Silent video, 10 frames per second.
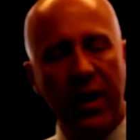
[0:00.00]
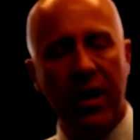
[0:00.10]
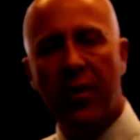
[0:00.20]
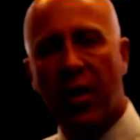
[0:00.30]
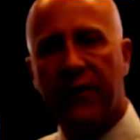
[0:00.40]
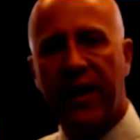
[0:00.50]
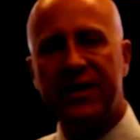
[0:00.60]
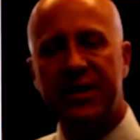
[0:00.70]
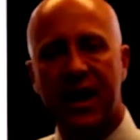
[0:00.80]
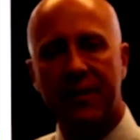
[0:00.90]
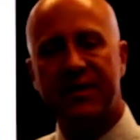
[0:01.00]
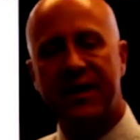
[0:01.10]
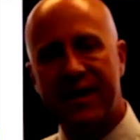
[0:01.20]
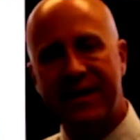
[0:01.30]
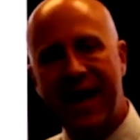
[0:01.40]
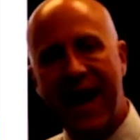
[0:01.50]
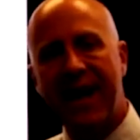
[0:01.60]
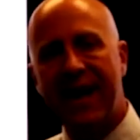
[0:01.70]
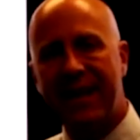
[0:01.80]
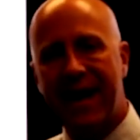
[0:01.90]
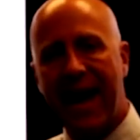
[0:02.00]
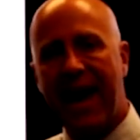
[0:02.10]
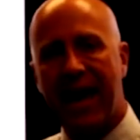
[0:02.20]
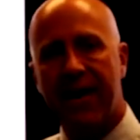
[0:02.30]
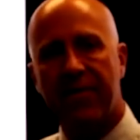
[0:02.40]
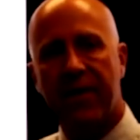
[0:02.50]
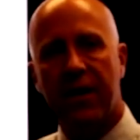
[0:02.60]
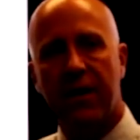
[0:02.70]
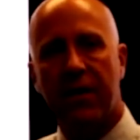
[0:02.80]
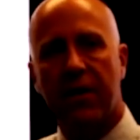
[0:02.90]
But real motivation comes to the day-to-day